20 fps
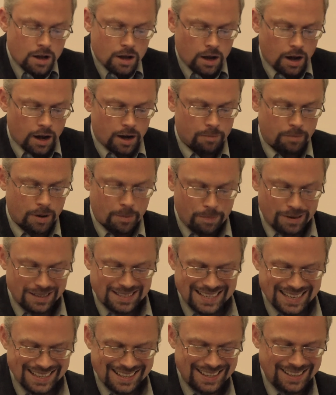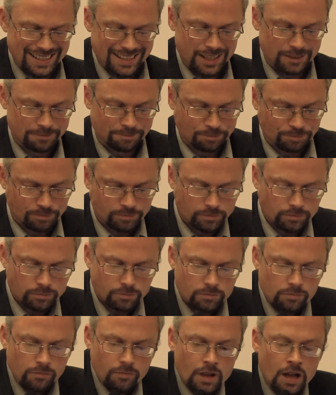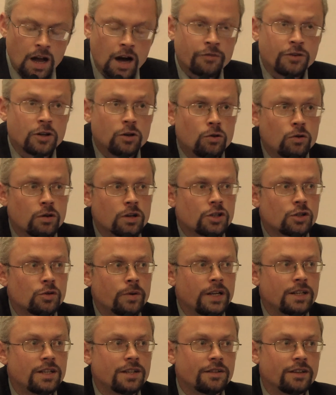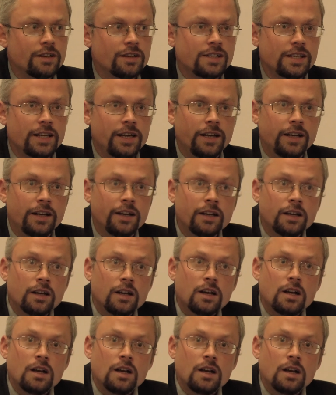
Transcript: But particularly after August 2013,